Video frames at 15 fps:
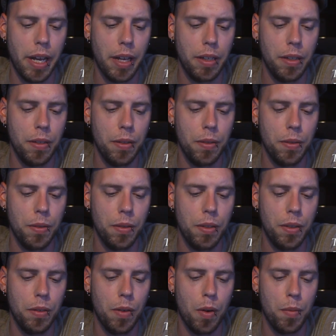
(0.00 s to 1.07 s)
that
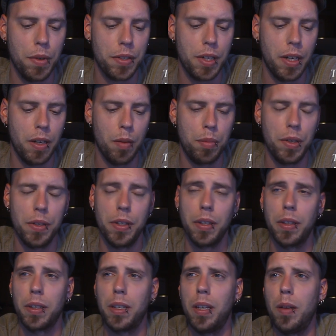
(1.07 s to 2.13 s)
you almost end up using
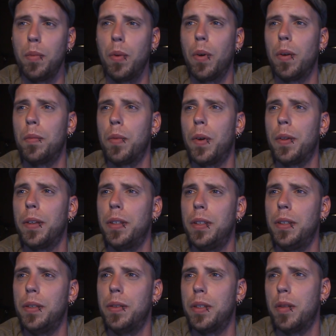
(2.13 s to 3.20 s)
the keyboard more than you
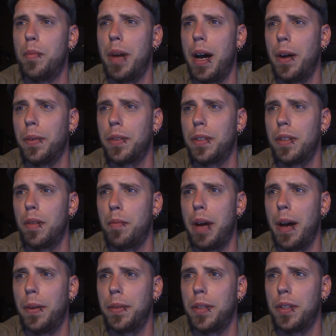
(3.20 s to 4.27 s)
use the mouse. The
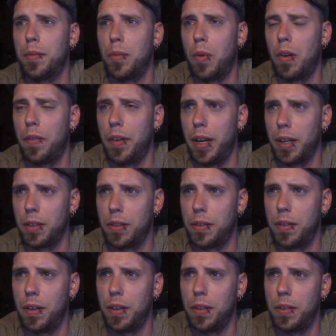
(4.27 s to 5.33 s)
mouse is more of an
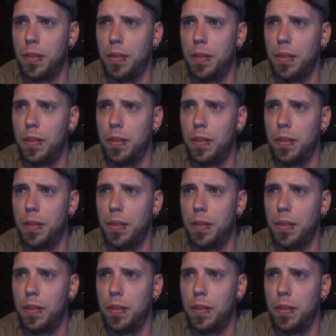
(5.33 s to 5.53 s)
extra,